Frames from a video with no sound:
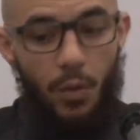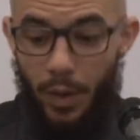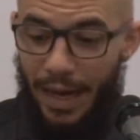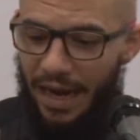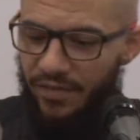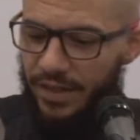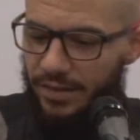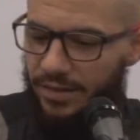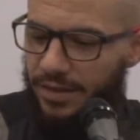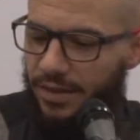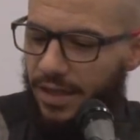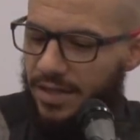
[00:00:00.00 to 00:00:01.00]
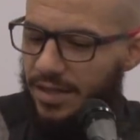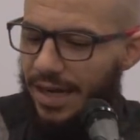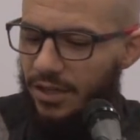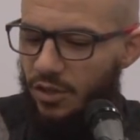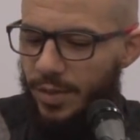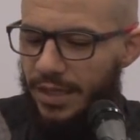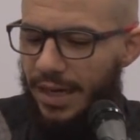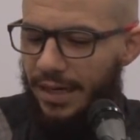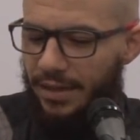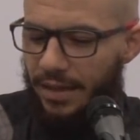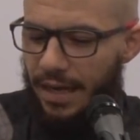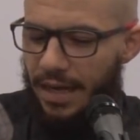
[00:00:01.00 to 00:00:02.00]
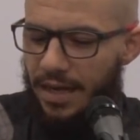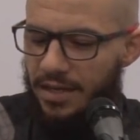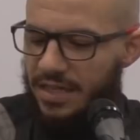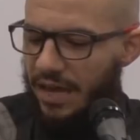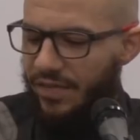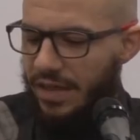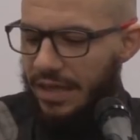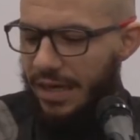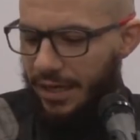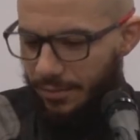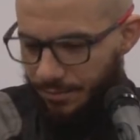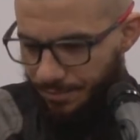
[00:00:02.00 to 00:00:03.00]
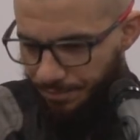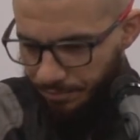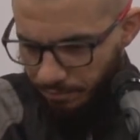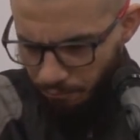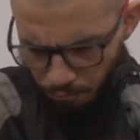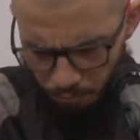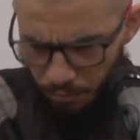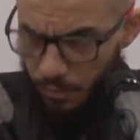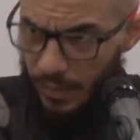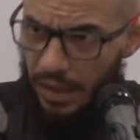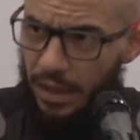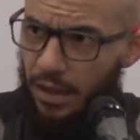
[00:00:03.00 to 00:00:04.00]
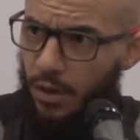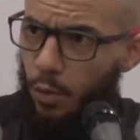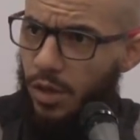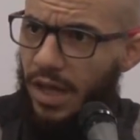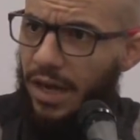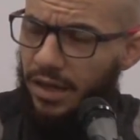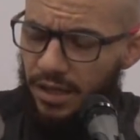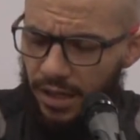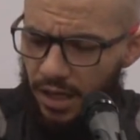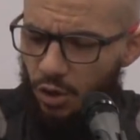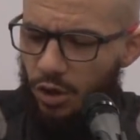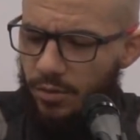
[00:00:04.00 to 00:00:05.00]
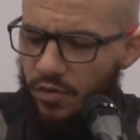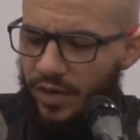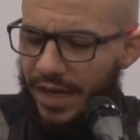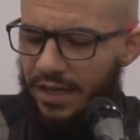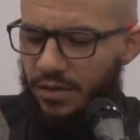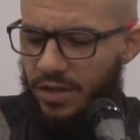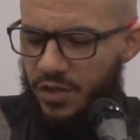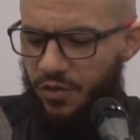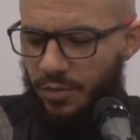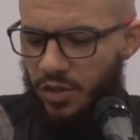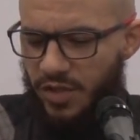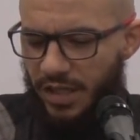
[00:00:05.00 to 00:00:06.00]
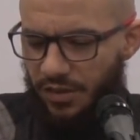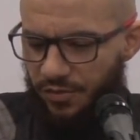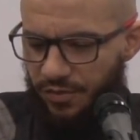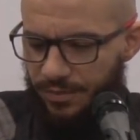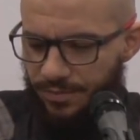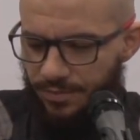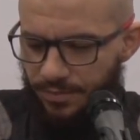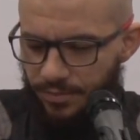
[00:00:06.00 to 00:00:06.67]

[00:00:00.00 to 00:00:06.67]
We haven't. There's a lot to be done. Seventhly, with Aqeedah, you remove ignorance from yourself.